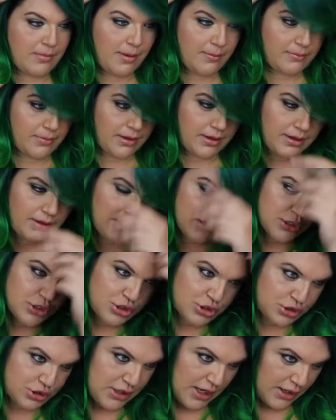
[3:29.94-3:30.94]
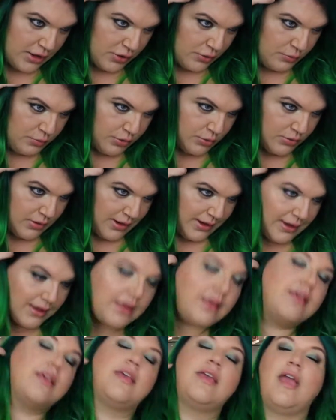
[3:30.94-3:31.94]
my shadow root, I
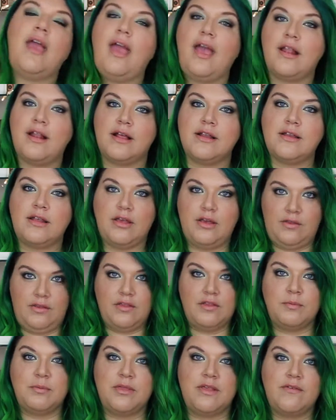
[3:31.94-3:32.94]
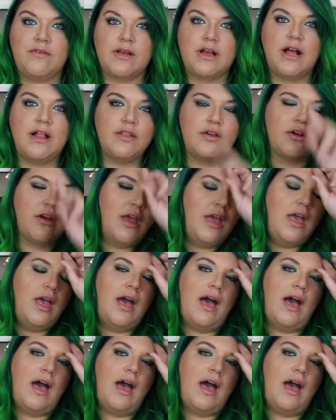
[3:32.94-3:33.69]
cannot tell you the specific color.